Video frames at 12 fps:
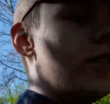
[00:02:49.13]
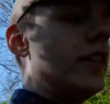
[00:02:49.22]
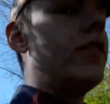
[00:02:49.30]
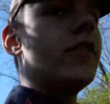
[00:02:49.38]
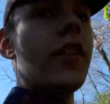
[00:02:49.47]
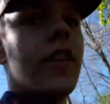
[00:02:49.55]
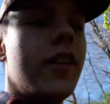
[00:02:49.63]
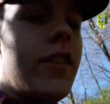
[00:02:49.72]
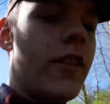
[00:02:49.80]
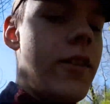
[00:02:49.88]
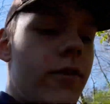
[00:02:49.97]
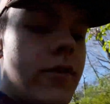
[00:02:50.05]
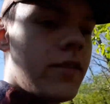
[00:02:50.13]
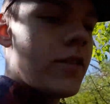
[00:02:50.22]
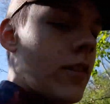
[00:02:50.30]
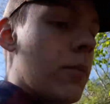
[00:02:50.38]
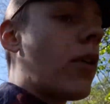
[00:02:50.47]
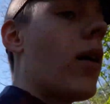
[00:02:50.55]
legal to hunt those.
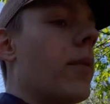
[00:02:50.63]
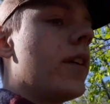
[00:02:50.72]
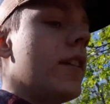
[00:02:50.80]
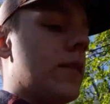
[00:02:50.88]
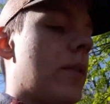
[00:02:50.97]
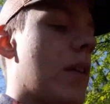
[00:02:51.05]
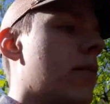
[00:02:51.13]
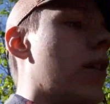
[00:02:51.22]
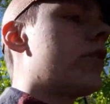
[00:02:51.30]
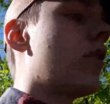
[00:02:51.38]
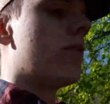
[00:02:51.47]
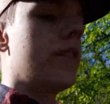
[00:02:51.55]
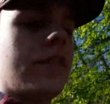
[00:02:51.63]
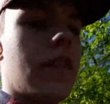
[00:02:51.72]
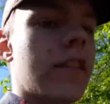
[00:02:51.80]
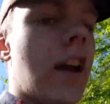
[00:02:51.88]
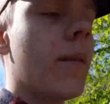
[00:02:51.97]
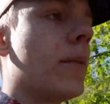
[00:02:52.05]
It probably is, but I'm not sure if it's the
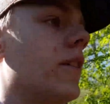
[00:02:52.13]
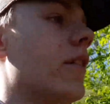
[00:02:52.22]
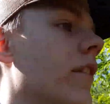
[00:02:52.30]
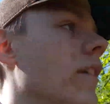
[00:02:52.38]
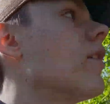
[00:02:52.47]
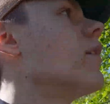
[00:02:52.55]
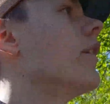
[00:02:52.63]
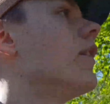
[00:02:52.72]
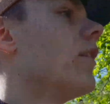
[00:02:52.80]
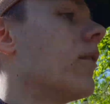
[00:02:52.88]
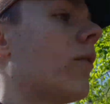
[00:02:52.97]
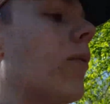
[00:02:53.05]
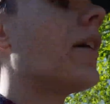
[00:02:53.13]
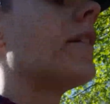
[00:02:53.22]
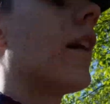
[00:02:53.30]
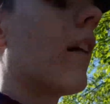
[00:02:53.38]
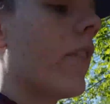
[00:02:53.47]
time of year that right now